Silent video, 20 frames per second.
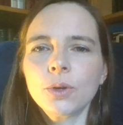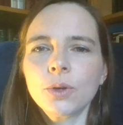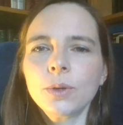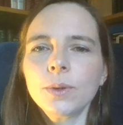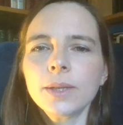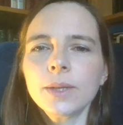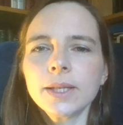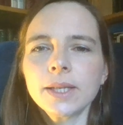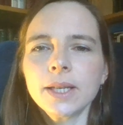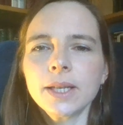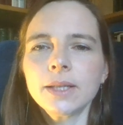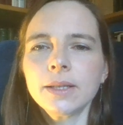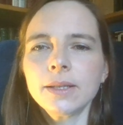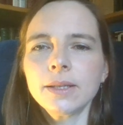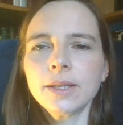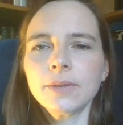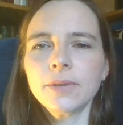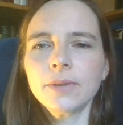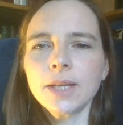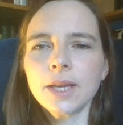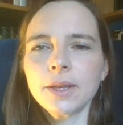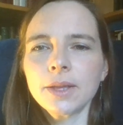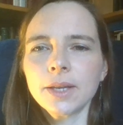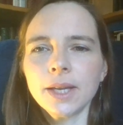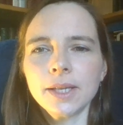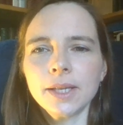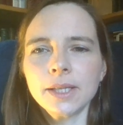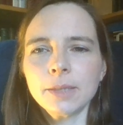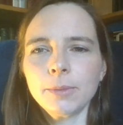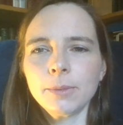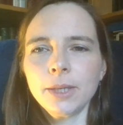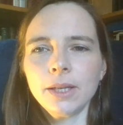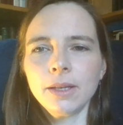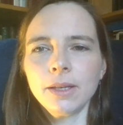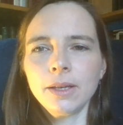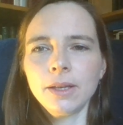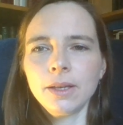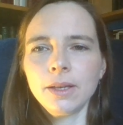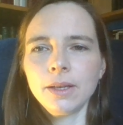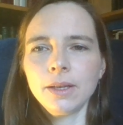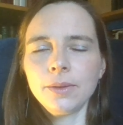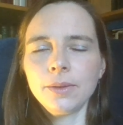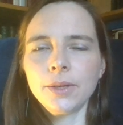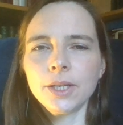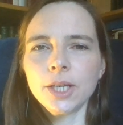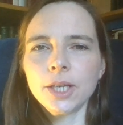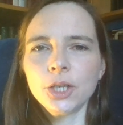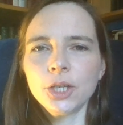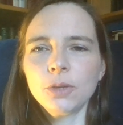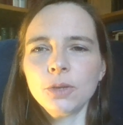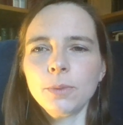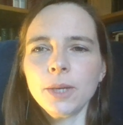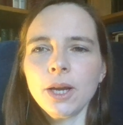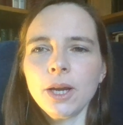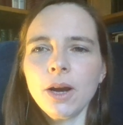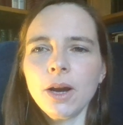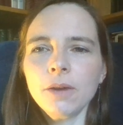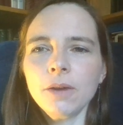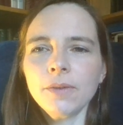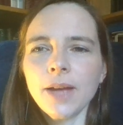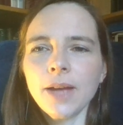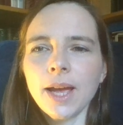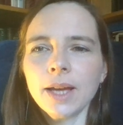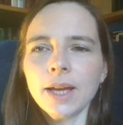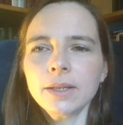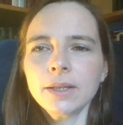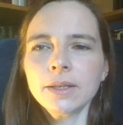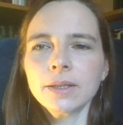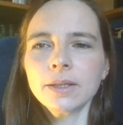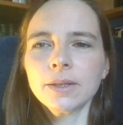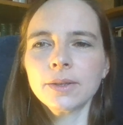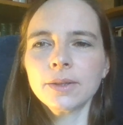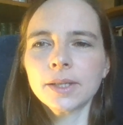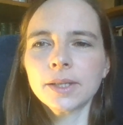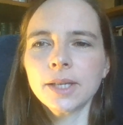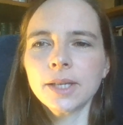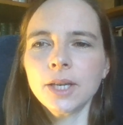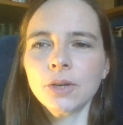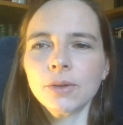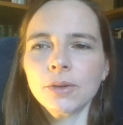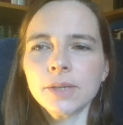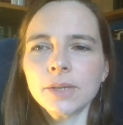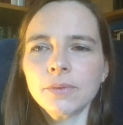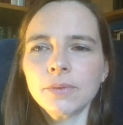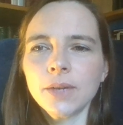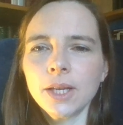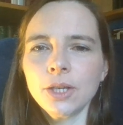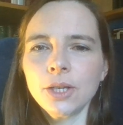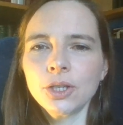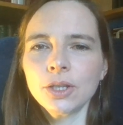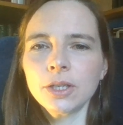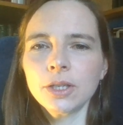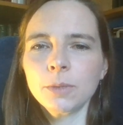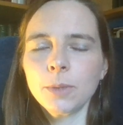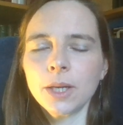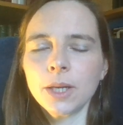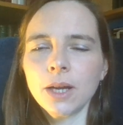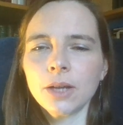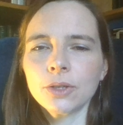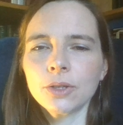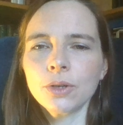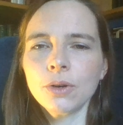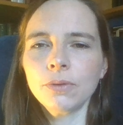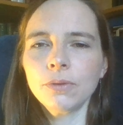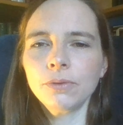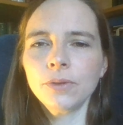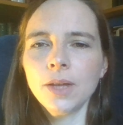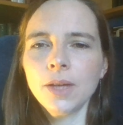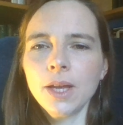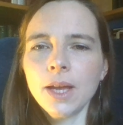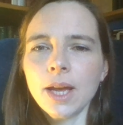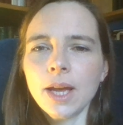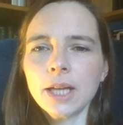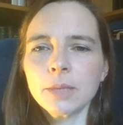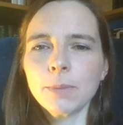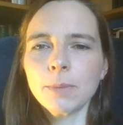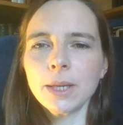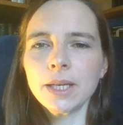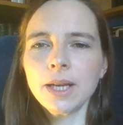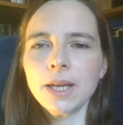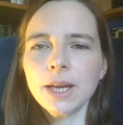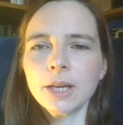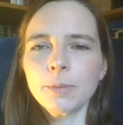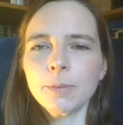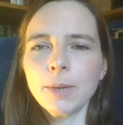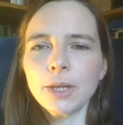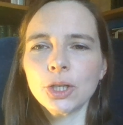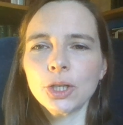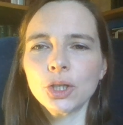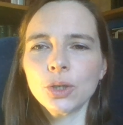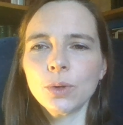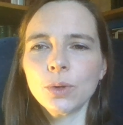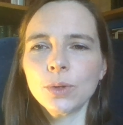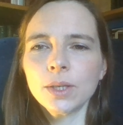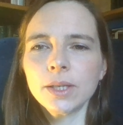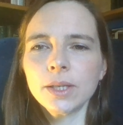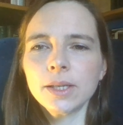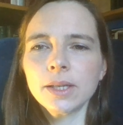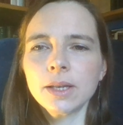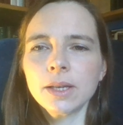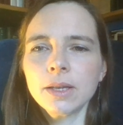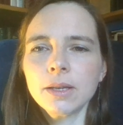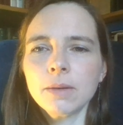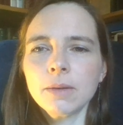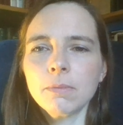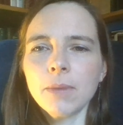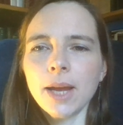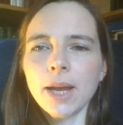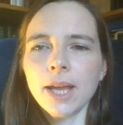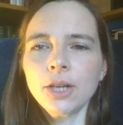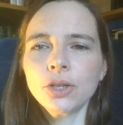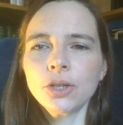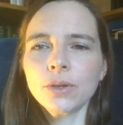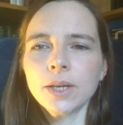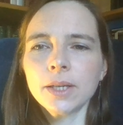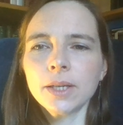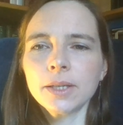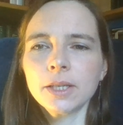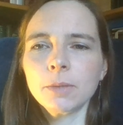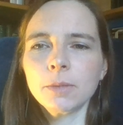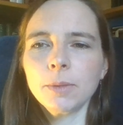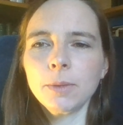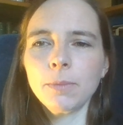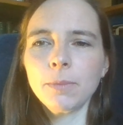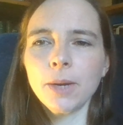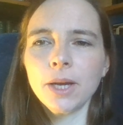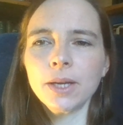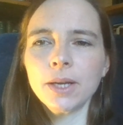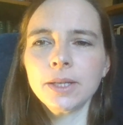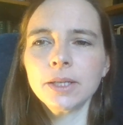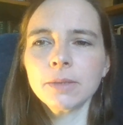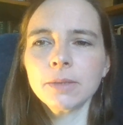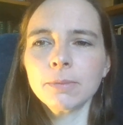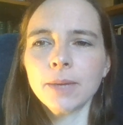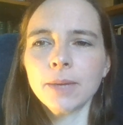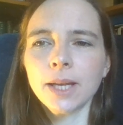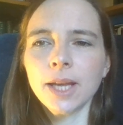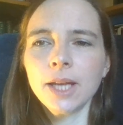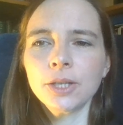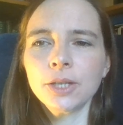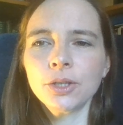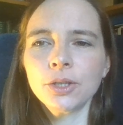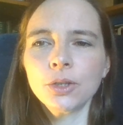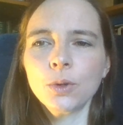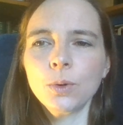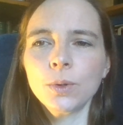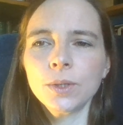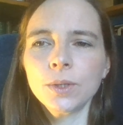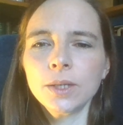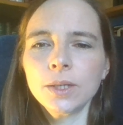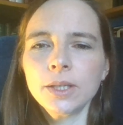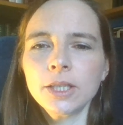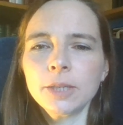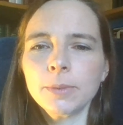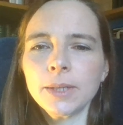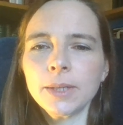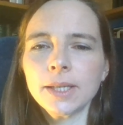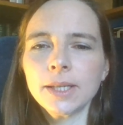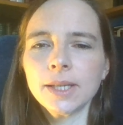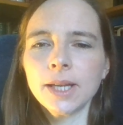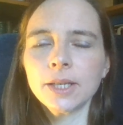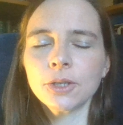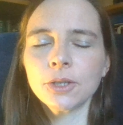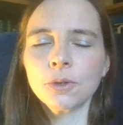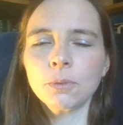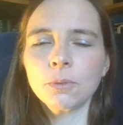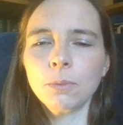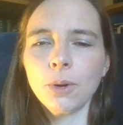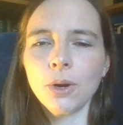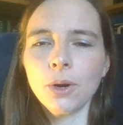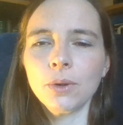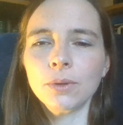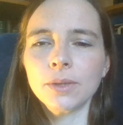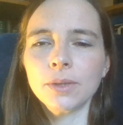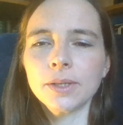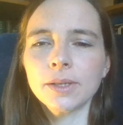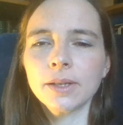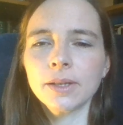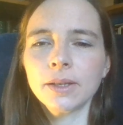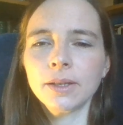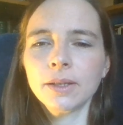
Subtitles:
cruel sentence of death against me, that I should be half hanged, the secrets of nature to be cut off, and my neck by the shoulders, my entrails to be burned, my head and quarters to be set on poles.